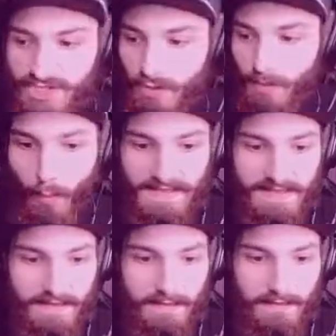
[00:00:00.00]
actually on the point
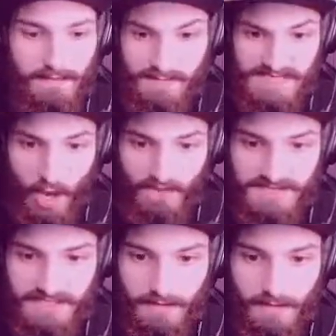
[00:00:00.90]

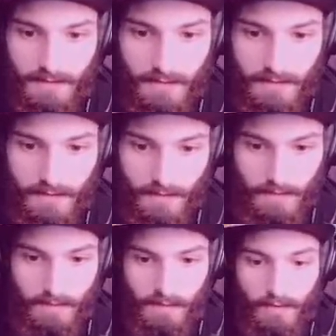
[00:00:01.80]
themselves.
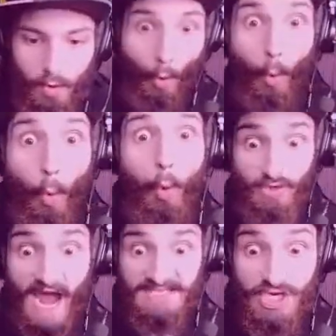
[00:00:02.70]
Ooh,
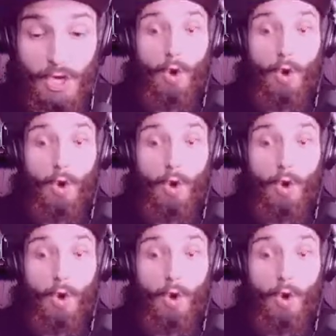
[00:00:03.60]
got